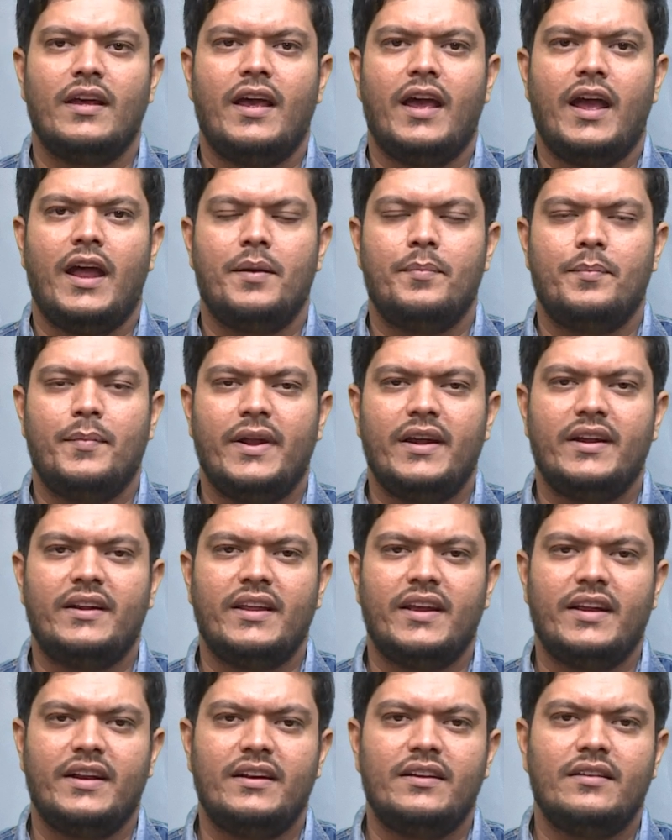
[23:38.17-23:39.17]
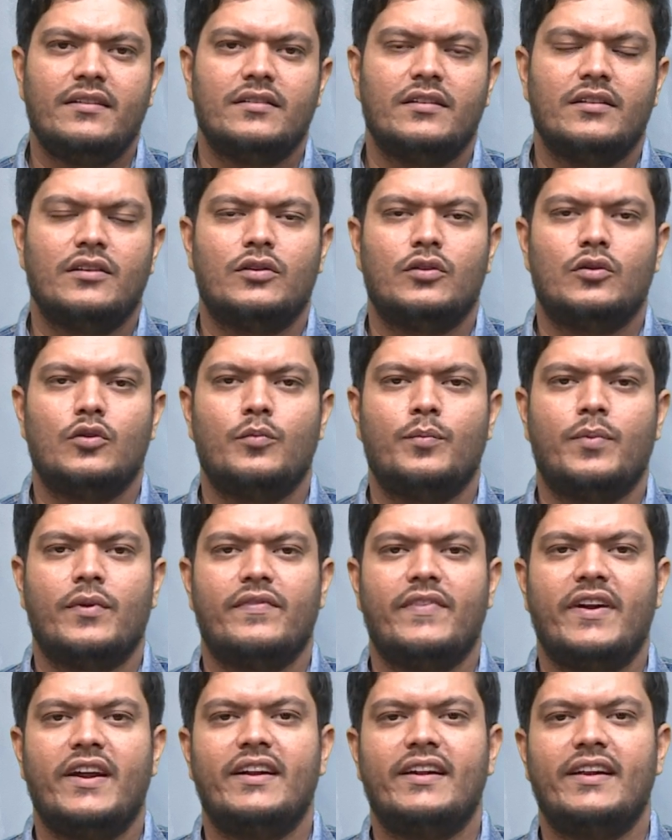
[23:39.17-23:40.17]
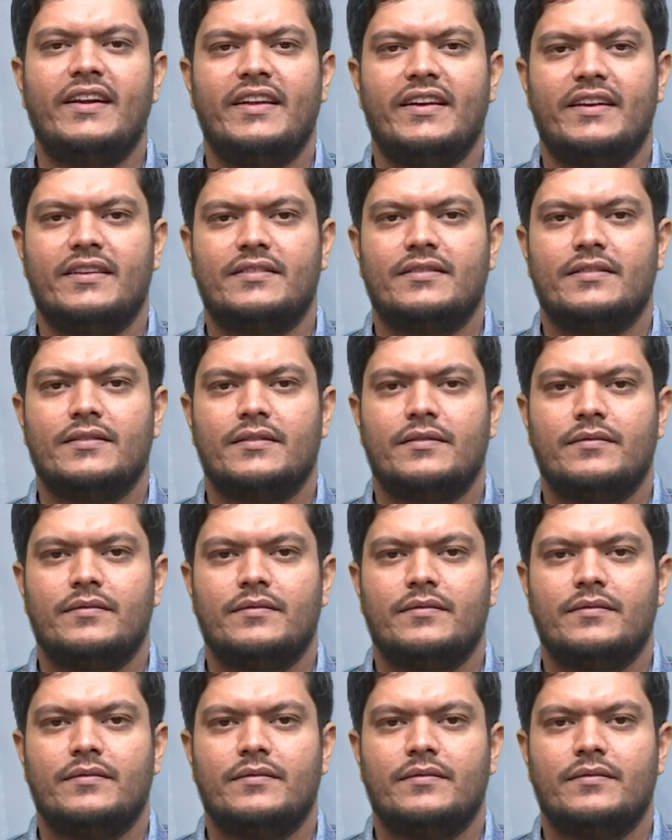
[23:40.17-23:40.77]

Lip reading: and maintained to prevent leaks,